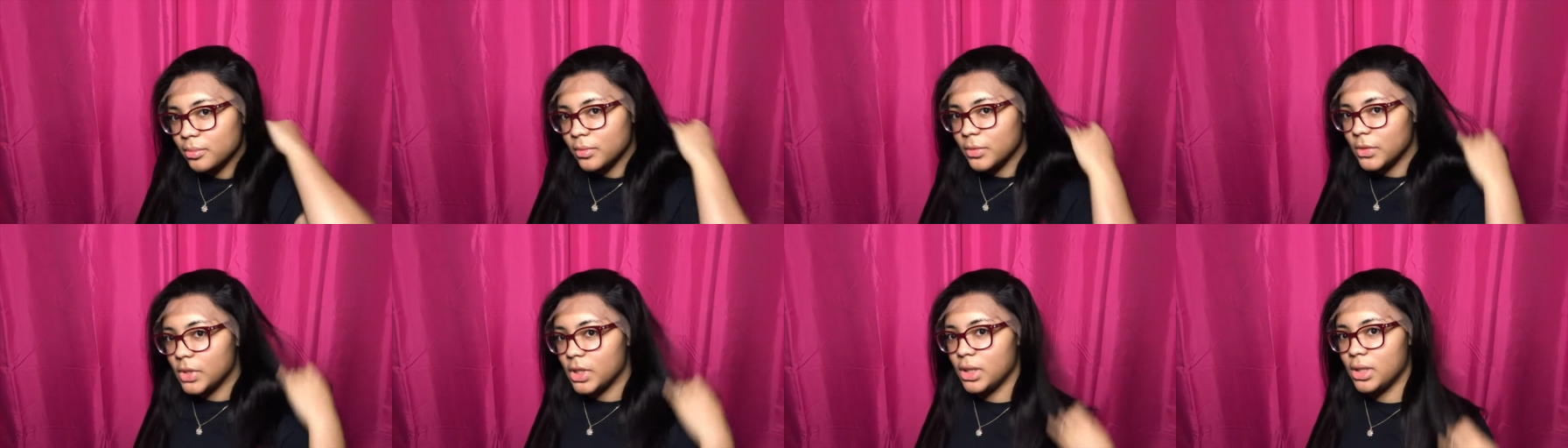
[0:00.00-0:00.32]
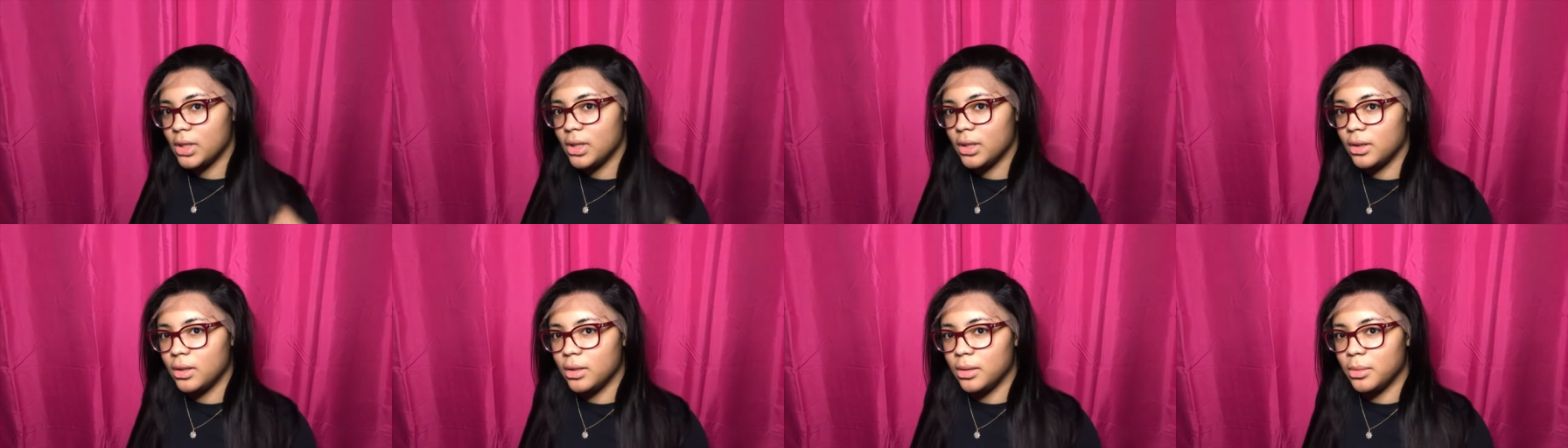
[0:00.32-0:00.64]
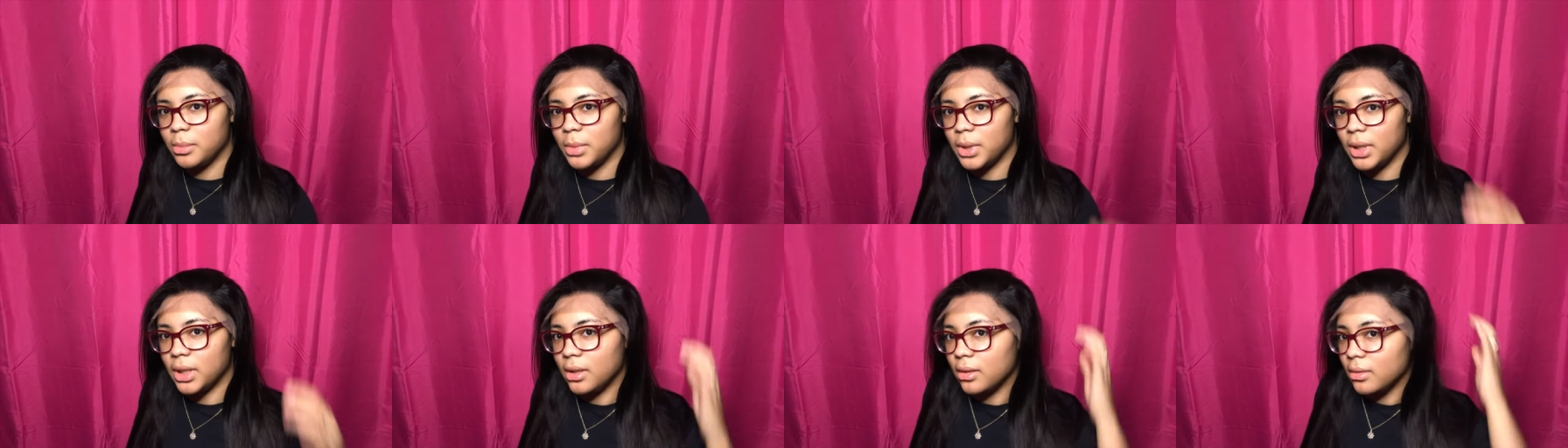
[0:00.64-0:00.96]
Just a little
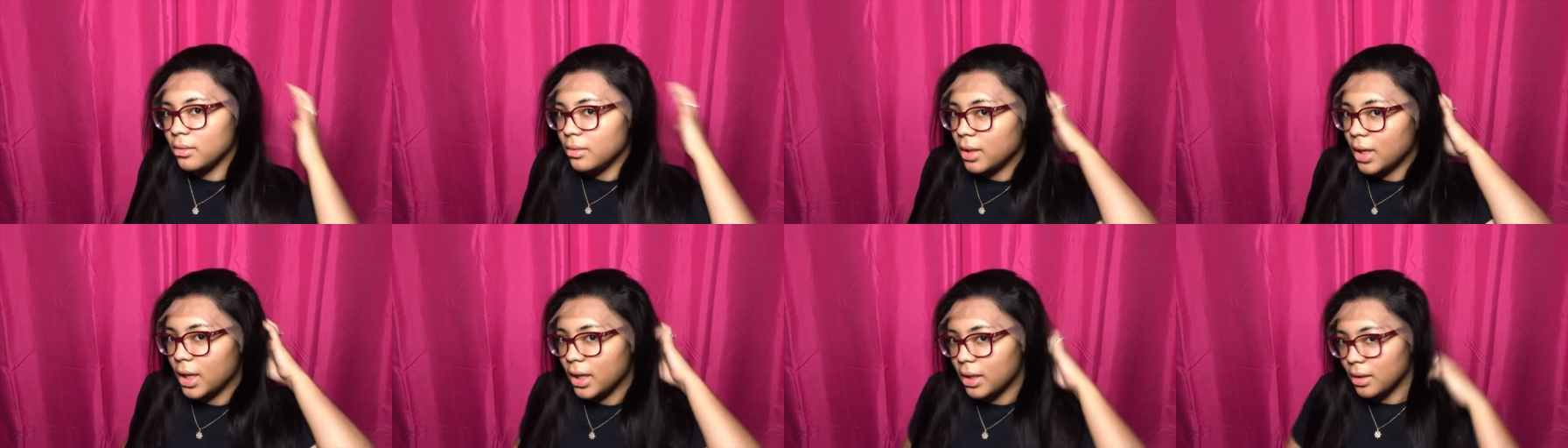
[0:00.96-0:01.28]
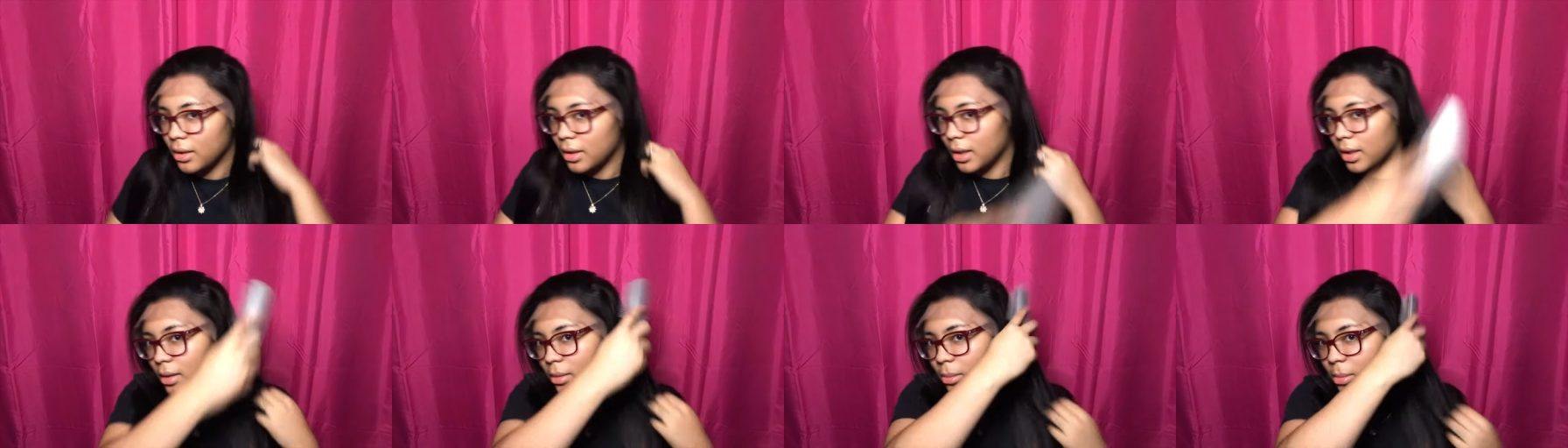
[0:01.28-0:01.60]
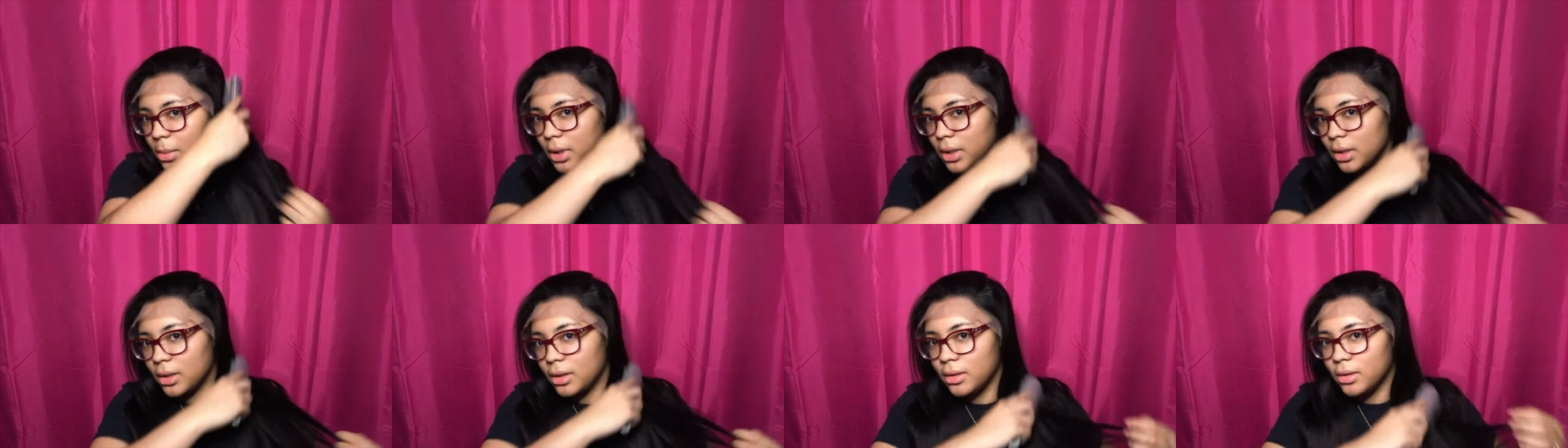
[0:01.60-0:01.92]
bit, not a lot of
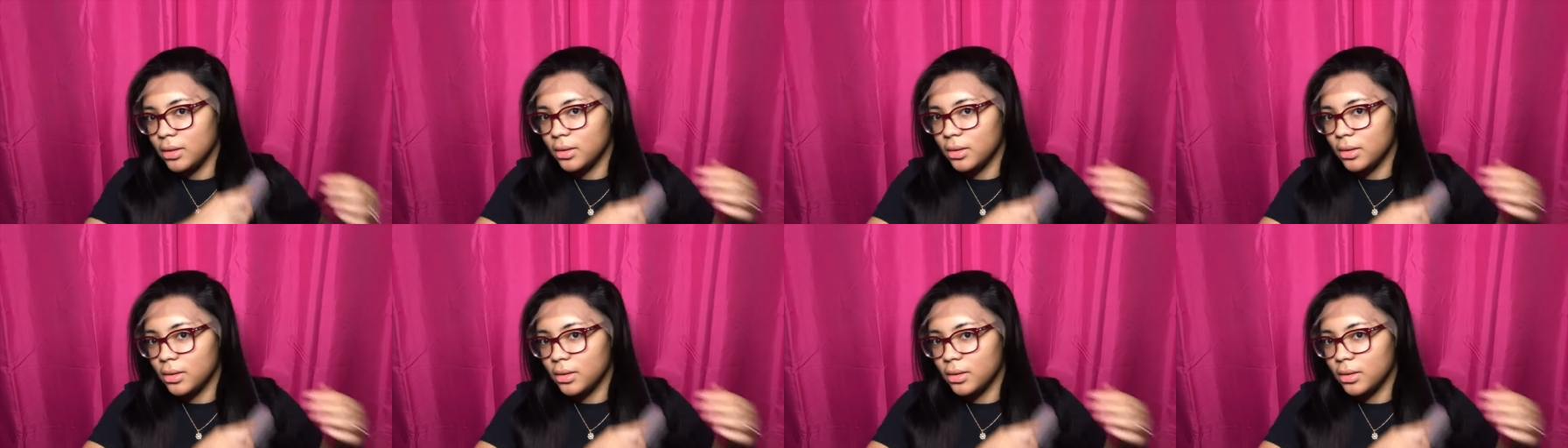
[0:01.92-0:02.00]
it.